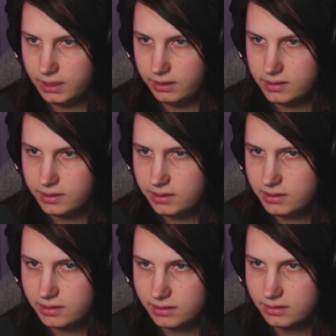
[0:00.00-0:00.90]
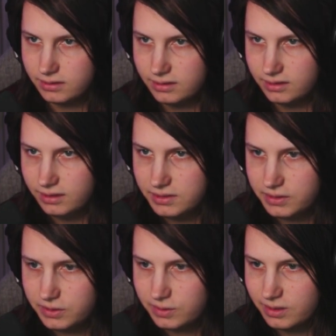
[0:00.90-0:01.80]
Is this
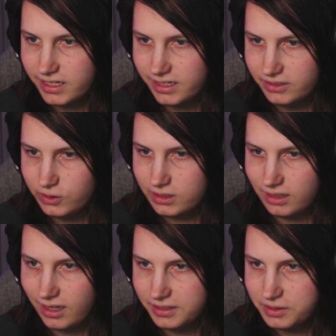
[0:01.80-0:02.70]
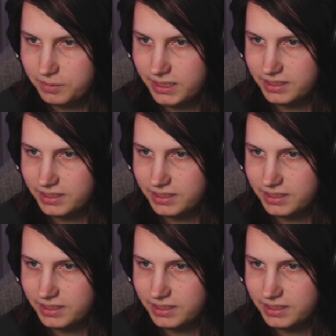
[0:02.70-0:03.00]
like just lying to me?